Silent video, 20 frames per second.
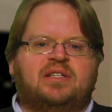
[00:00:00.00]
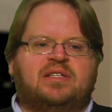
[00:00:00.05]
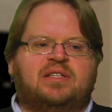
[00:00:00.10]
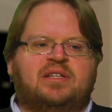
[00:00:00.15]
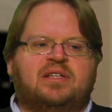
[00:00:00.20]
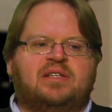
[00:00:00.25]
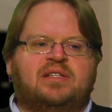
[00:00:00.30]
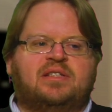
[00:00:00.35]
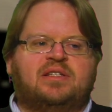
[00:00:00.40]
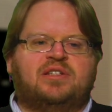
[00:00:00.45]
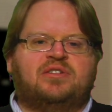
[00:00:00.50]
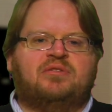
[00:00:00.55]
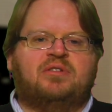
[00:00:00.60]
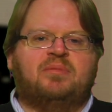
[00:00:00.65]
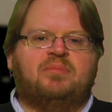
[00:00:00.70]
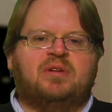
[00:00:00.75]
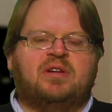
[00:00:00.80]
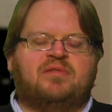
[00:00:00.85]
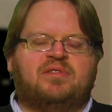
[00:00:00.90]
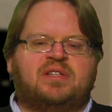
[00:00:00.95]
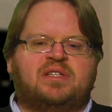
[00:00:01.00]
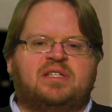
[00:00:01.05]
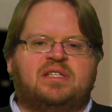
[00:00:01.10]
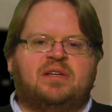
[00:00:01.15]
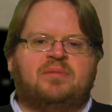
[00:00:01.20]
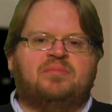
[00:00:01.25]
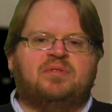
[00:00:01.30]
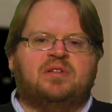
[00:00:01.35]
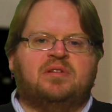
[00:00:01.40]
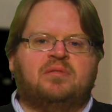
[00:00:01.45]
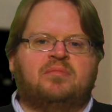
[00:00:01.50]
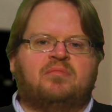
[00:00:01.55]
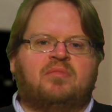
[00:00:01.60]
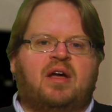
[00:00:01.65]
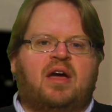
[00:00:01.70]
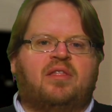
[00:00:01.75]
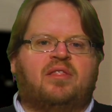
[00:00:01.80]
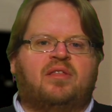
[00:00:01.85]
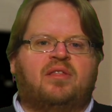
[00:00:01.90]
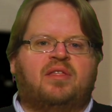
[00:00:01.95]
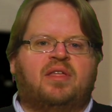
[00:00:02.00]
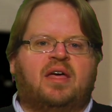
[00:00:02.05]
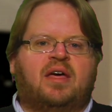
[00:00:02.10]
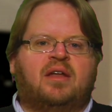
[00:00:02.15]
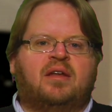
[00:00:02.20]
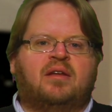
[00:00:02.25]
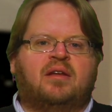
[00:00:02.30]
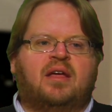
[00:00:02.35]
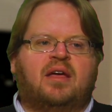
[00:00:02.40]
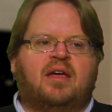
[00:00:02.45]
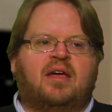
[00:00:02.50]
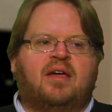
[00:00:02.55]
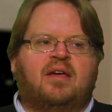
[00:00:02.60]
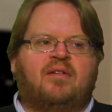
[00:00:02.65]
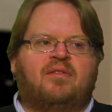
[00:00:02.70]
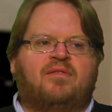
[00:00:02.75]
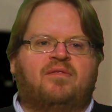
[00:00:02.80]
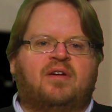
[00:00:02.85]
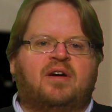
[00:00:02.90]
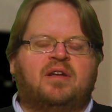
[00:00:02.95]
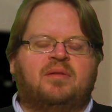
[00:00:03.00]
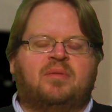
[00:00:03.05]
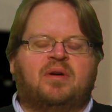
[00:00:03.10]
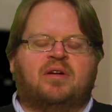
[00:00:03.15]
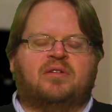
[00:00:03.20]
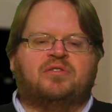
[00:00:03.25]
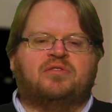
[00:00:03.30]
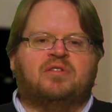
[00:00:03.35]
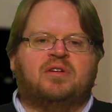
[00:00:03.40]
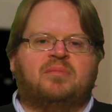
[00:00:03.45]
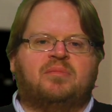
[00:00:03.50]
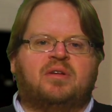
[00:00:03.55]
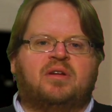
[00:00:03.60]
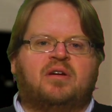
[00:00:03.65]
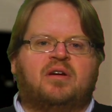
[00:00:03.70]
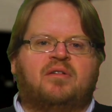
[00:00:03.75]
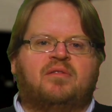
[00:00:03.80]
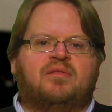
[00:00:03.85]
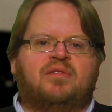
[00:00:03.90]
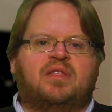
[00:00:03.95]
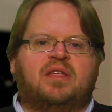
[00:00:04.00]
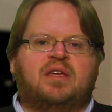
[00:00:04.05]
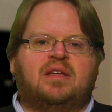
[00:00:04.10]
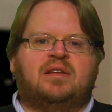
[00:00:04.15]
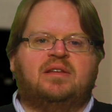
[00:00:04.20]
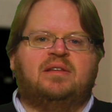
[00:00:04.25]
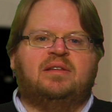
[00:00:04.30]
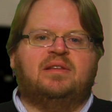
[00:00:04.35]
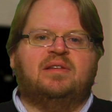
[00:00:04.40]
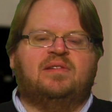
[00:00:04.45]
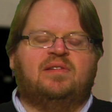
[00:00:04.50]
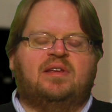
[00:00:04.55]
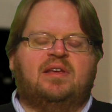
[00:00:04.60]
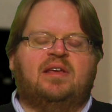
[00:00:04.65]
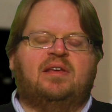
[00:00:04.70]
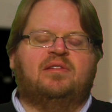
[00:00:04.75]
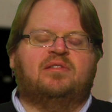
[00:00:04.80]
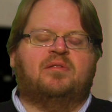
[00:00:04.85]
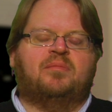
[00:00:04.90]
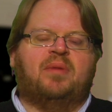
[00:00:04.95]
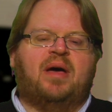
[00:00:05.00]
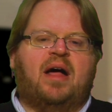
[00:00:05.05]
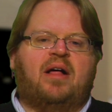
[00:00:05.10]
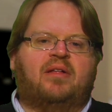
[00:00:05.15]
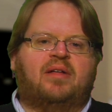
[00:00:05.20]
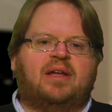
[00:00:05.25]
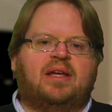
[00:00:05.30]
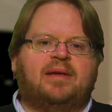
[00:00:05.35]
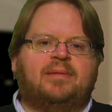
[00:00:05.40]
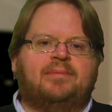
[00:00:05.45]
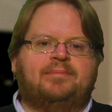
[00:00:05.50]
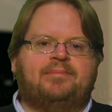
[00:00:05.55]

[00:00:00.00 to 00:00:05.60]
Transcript: It's a treatment of a symptom rather than a fundamental treatment of the disease or malady.